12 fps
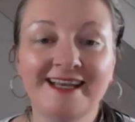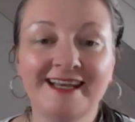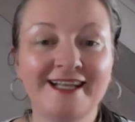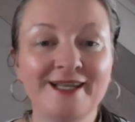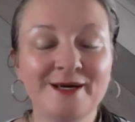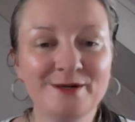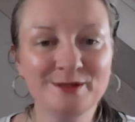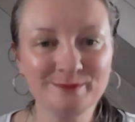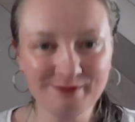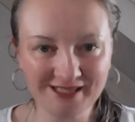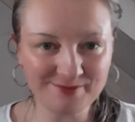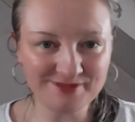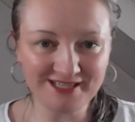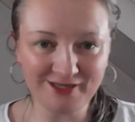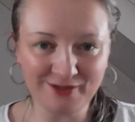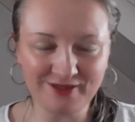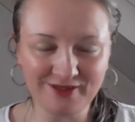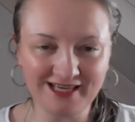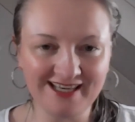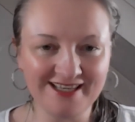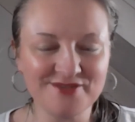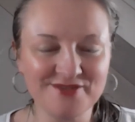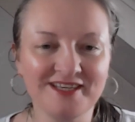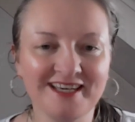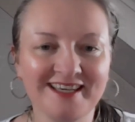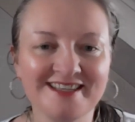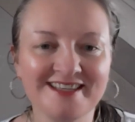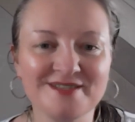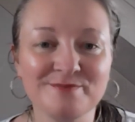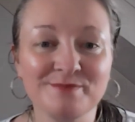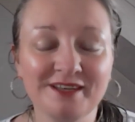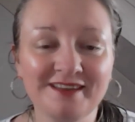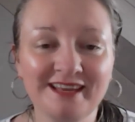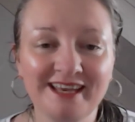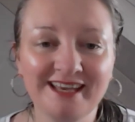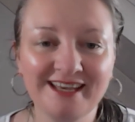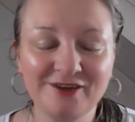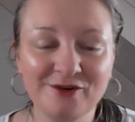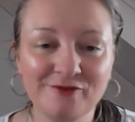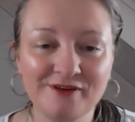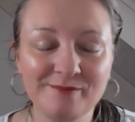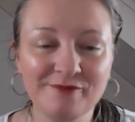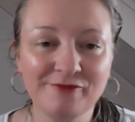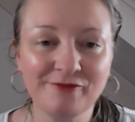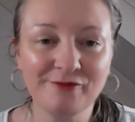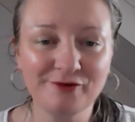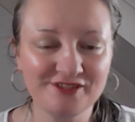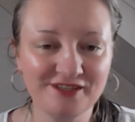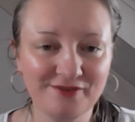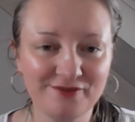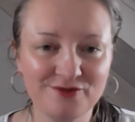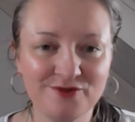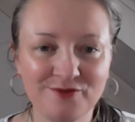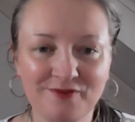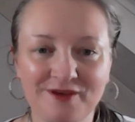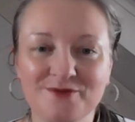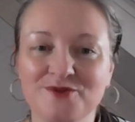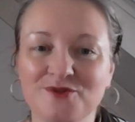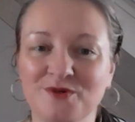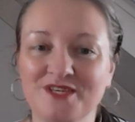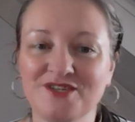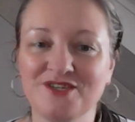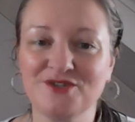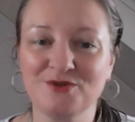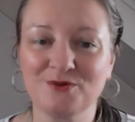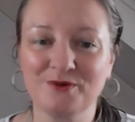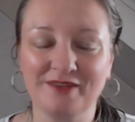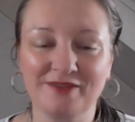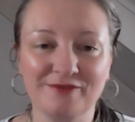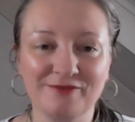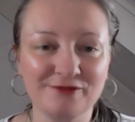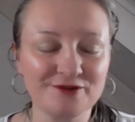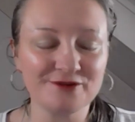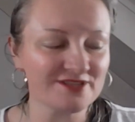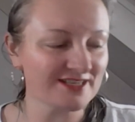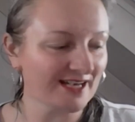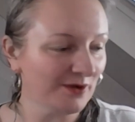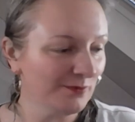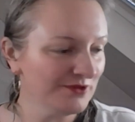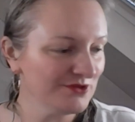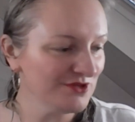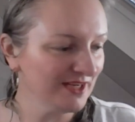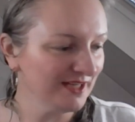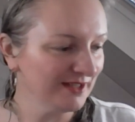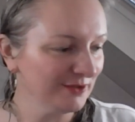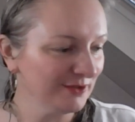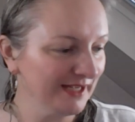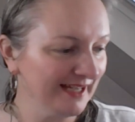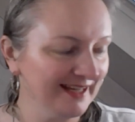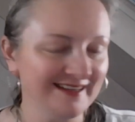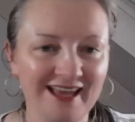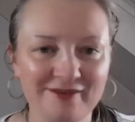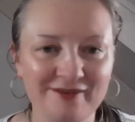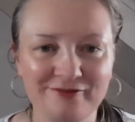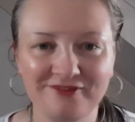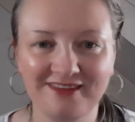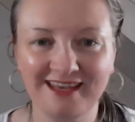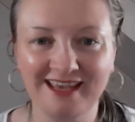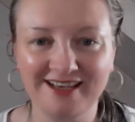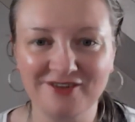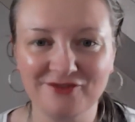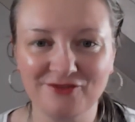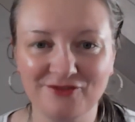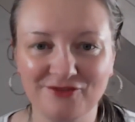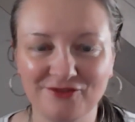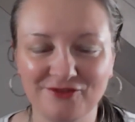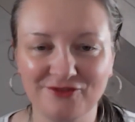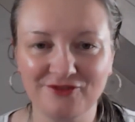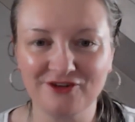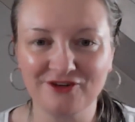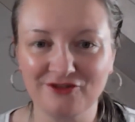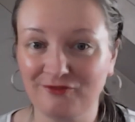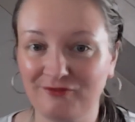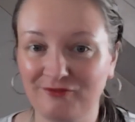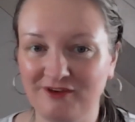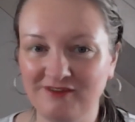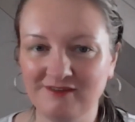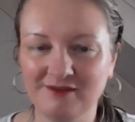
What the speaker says: Hello, my name is Ilona, and today it's Monday, November 14th, 2022. And first, I want to take a look at FTX slush fund.